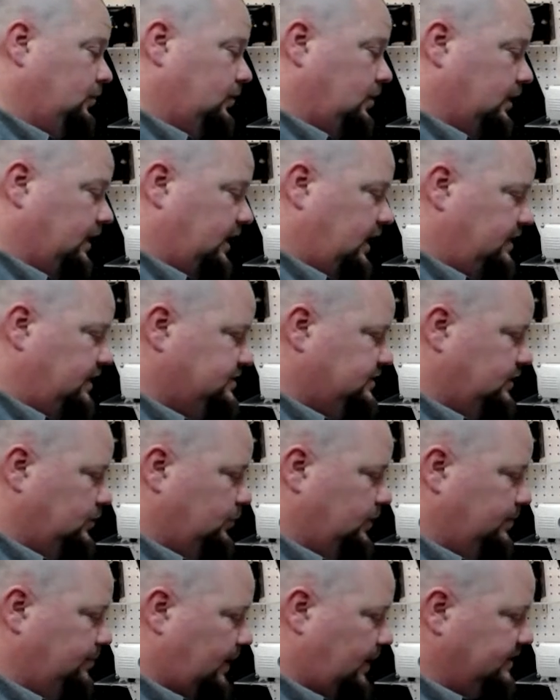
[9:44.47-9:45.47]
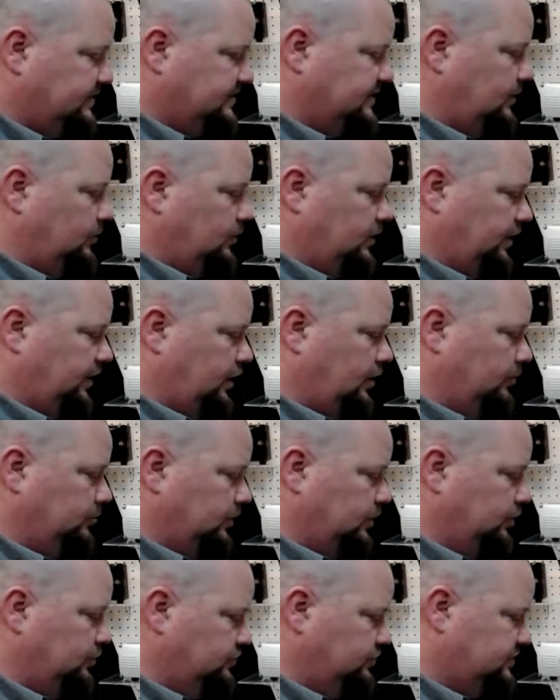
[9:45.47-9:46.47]
occasionally we might see one come
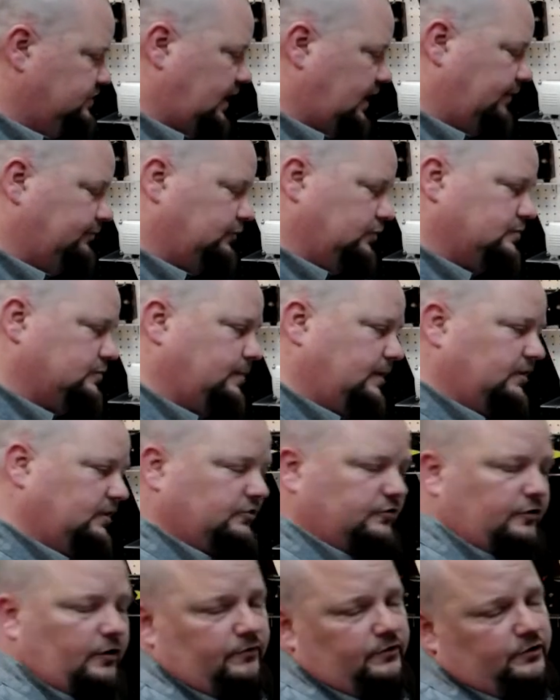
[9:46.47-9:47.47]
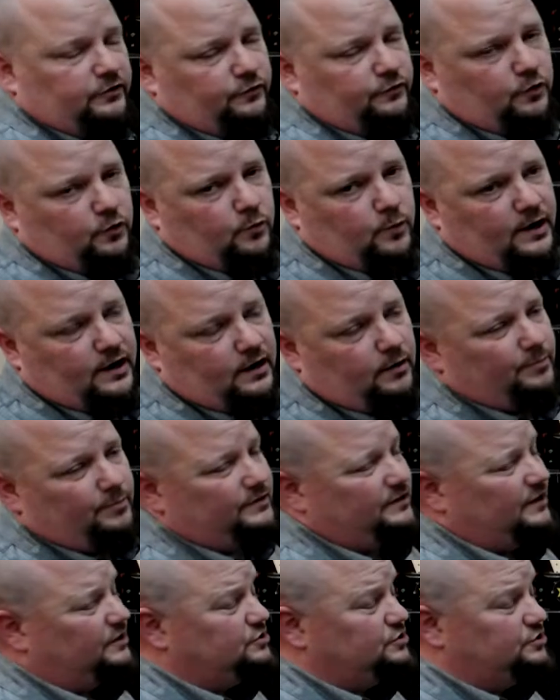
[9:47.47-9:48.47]
loose after it's been in service for a while,
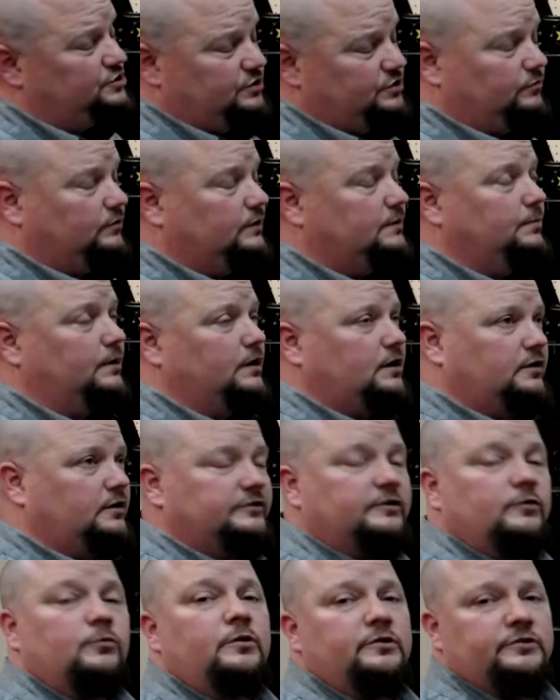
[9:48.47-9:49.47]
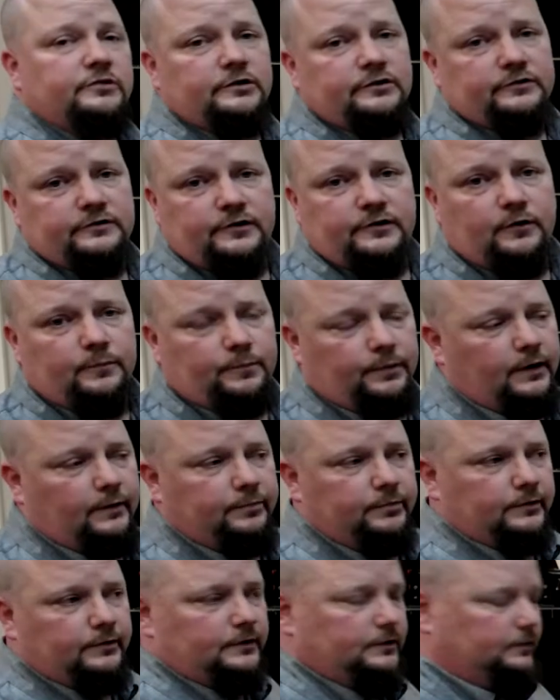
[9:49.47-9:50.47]
but that's generally because it wasn't installed
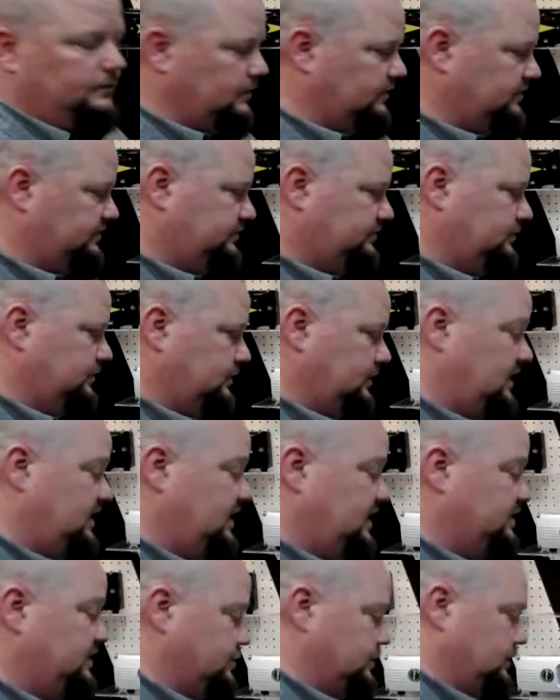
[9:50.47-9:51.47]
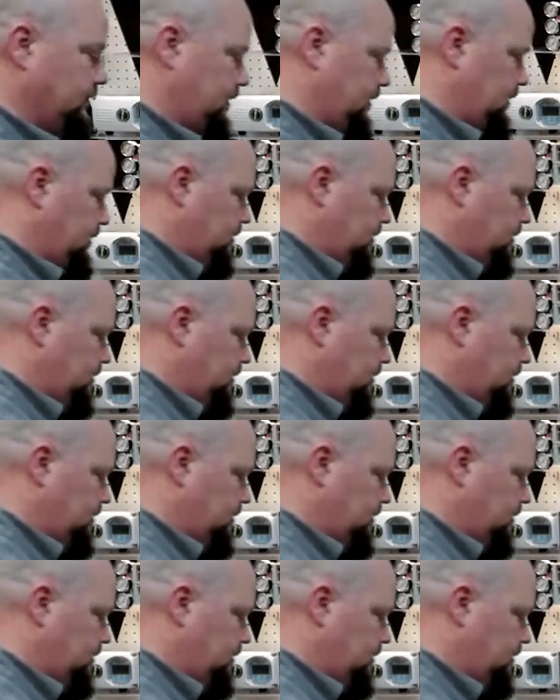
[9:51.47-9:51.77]
properly initially.